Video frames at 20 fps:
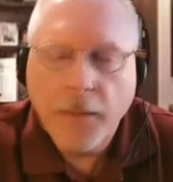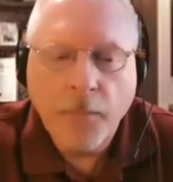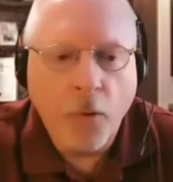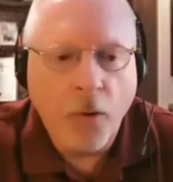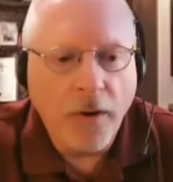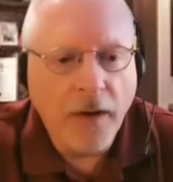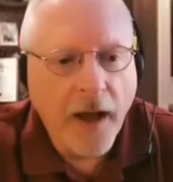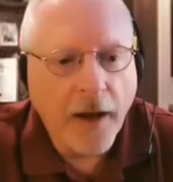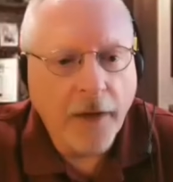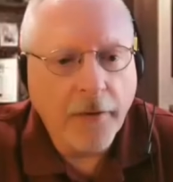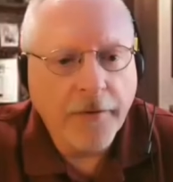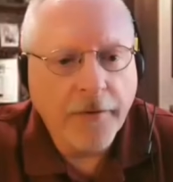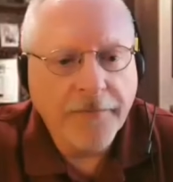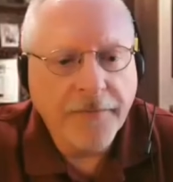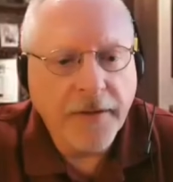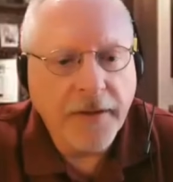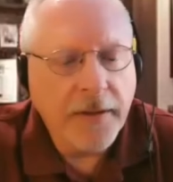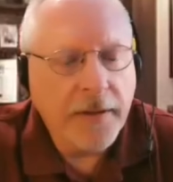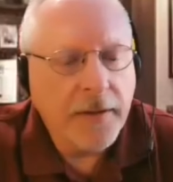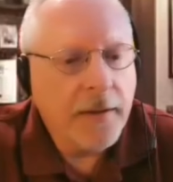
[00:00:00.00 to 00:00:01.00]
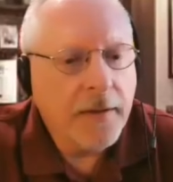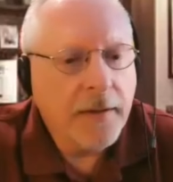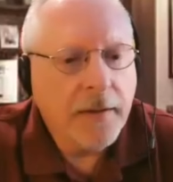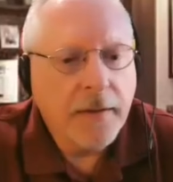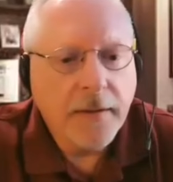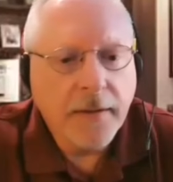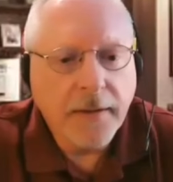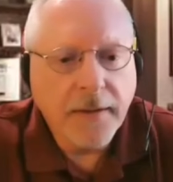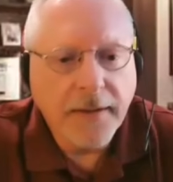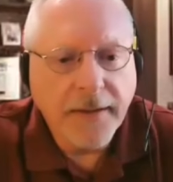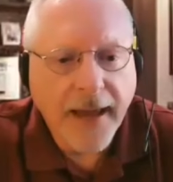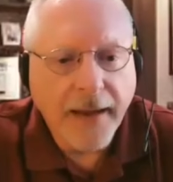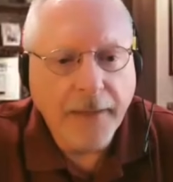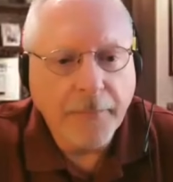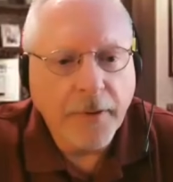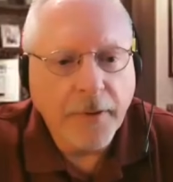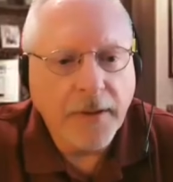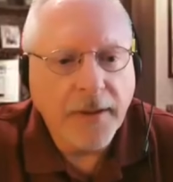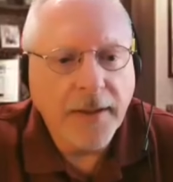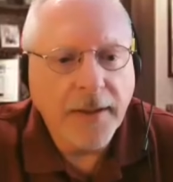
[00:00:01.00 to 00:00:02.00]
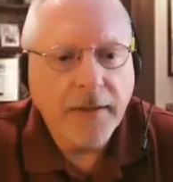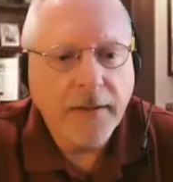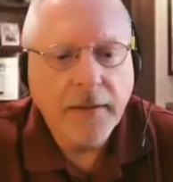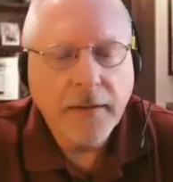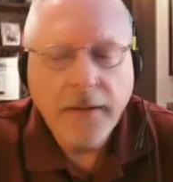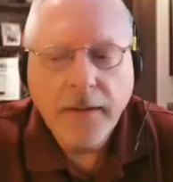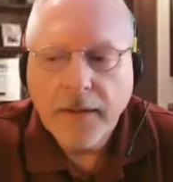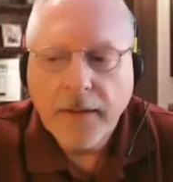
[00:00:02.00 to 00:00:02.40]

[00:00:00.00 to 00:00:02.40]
pornography, gambling,